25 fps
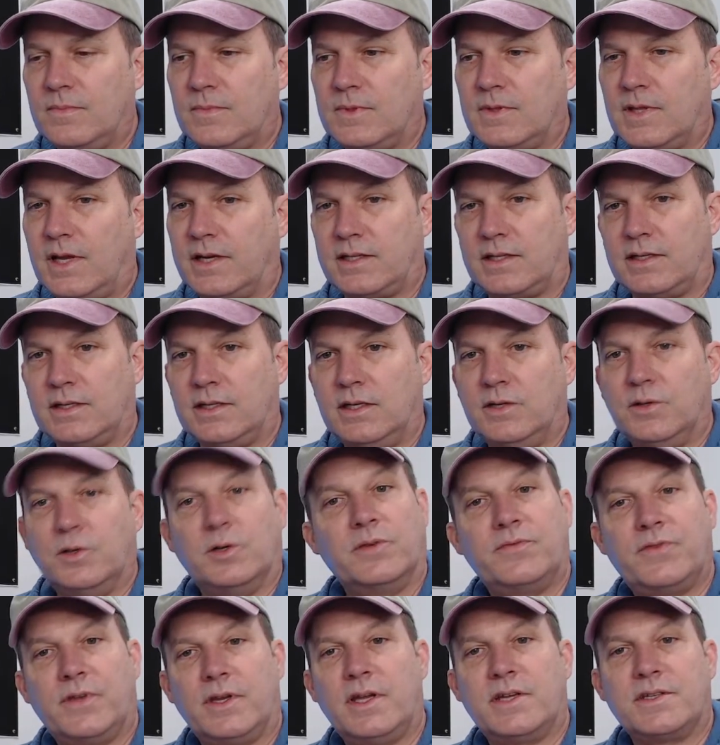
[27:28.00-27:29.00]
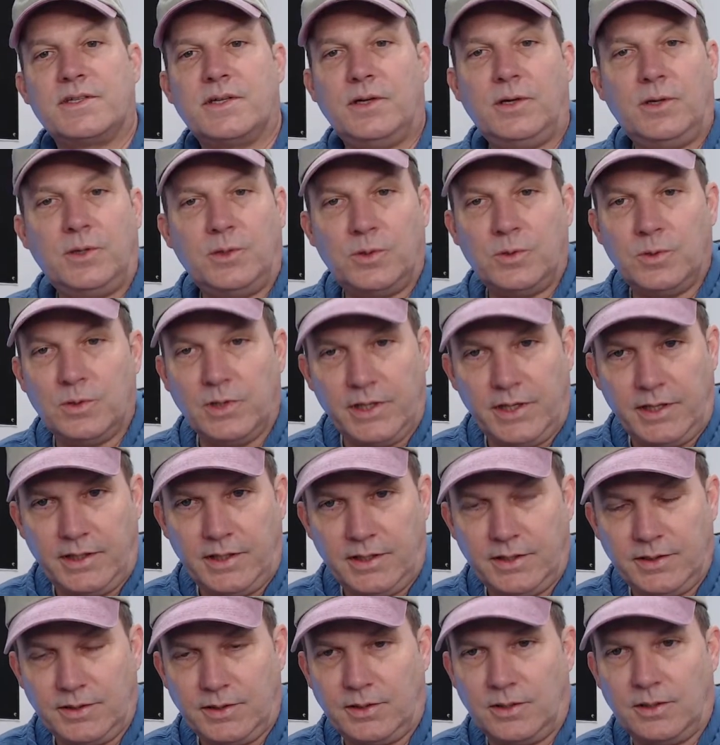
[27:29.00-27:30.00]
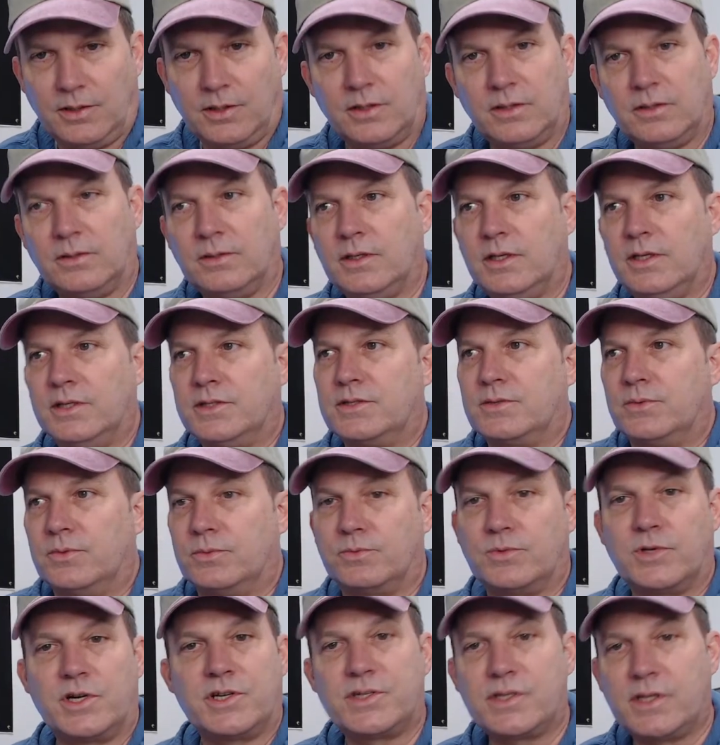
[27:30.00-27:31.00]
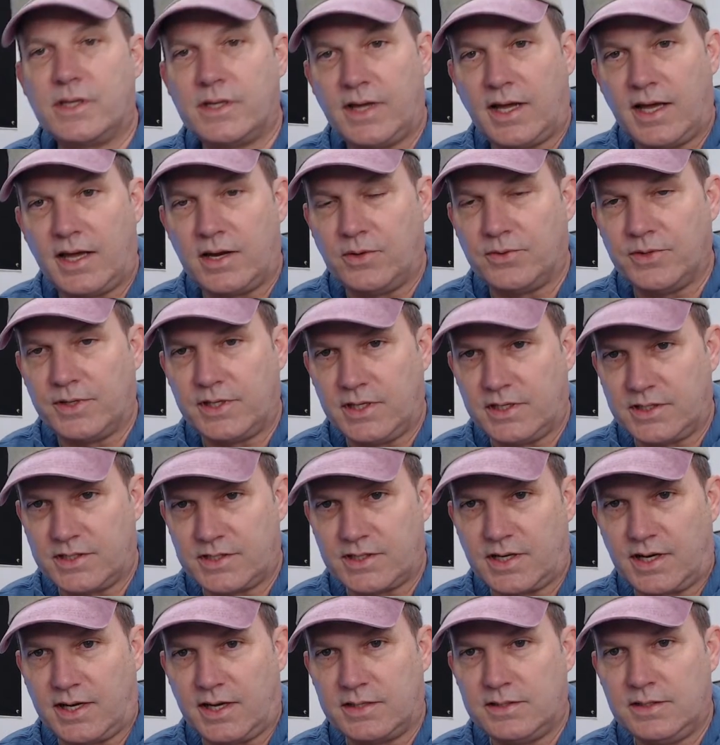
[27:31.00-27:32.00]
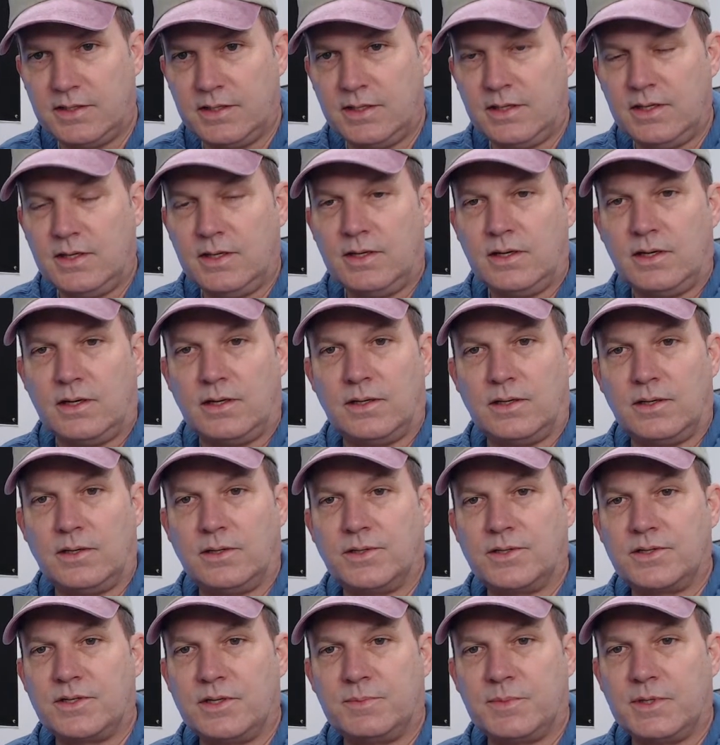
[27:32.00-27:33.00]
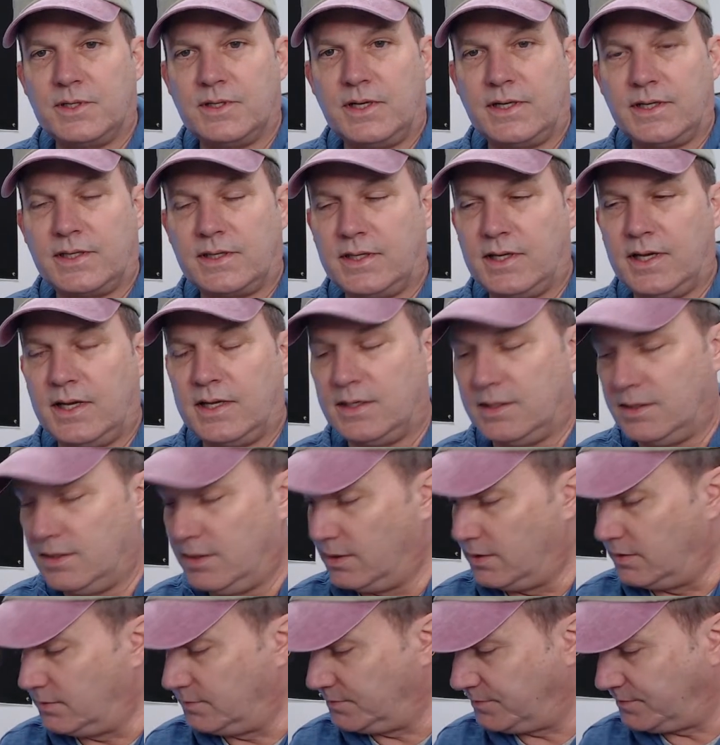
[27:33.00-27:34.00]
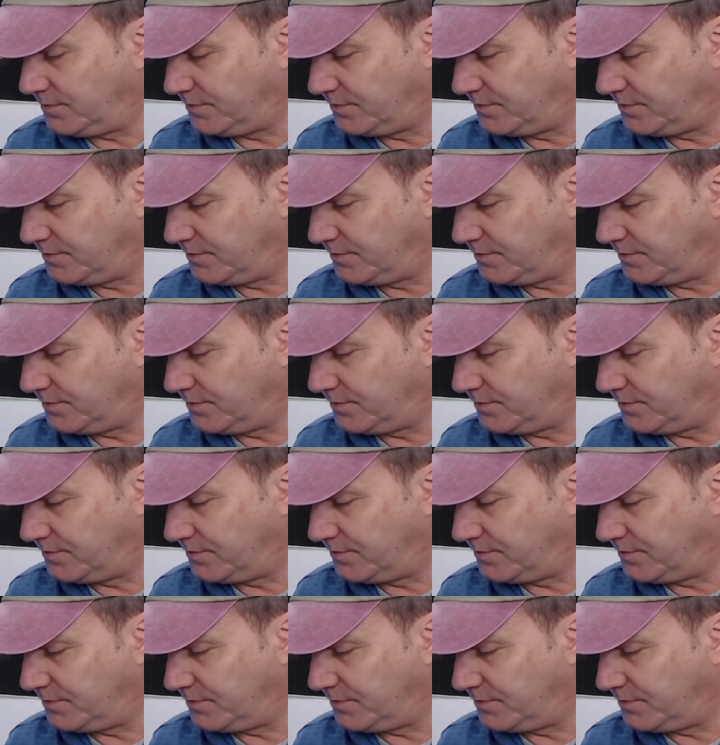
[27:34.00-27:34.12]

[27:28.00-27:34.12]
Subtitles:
like, you know, if it has a hole in it, or it's rusted out on the inside, or something like that,